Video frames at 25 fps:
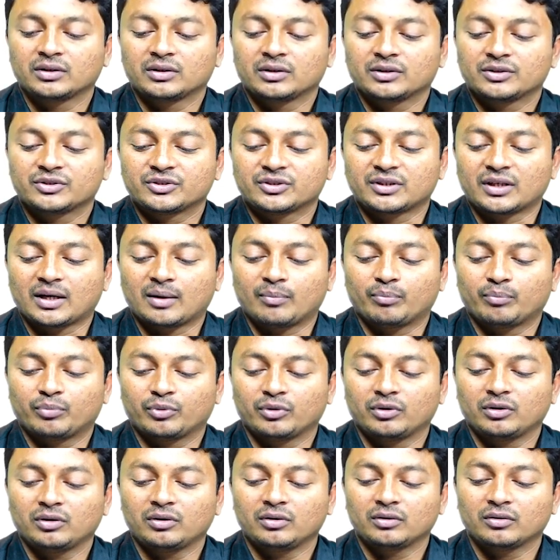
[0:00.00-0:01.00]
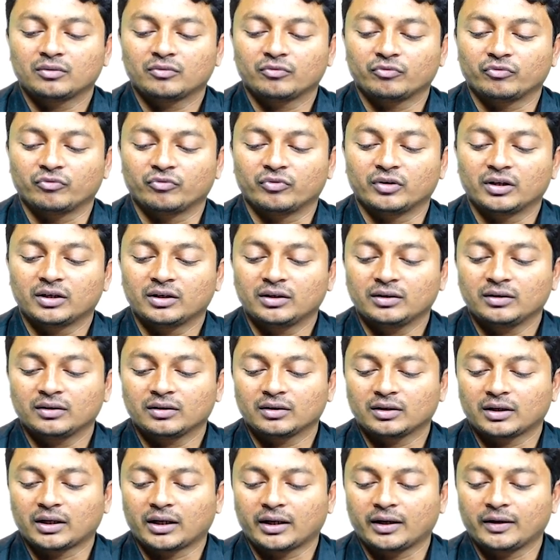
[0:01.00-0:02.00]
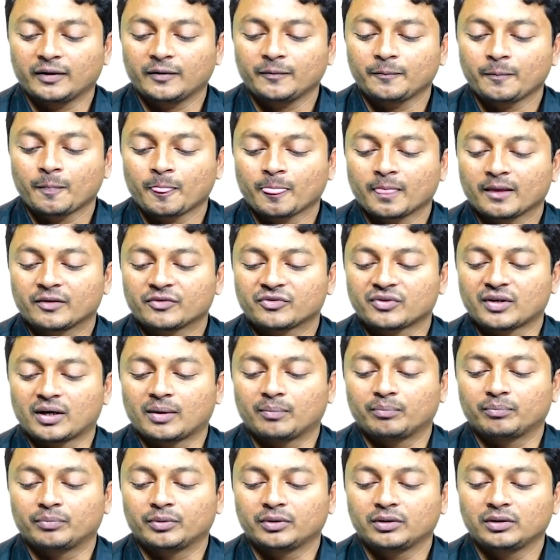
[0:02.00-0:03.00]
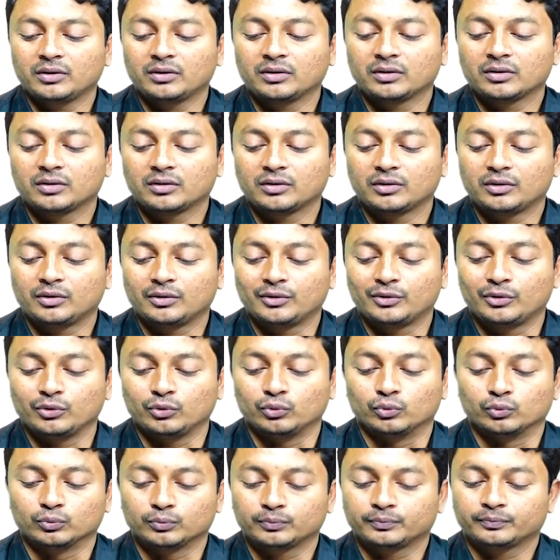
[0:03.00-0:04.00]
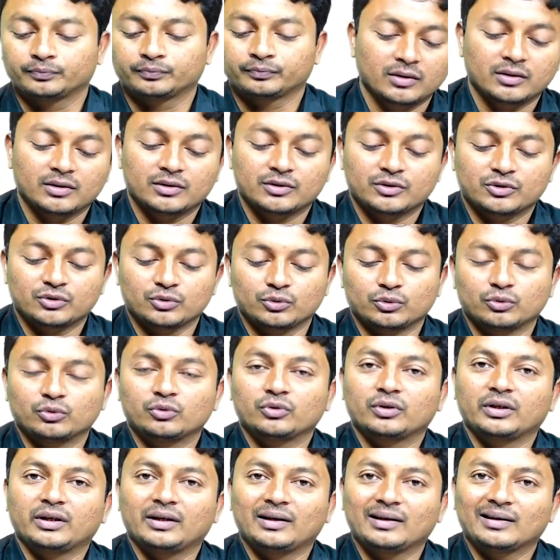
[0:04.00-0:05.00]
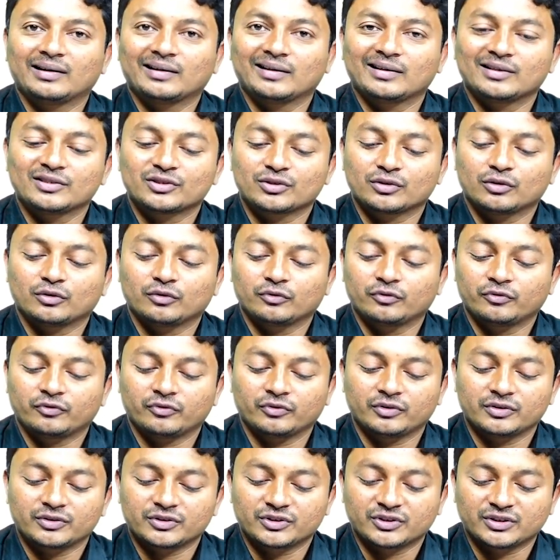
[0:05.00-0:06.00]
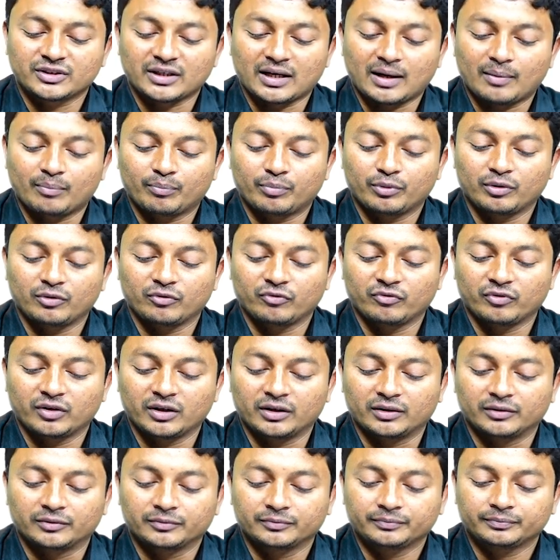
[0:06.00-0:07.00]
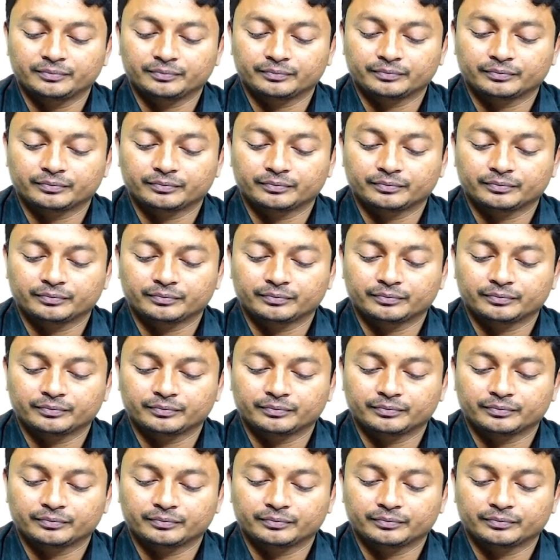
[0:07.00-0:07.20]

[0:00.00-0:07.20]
sample 1 and sample 2. So in case of sample 1,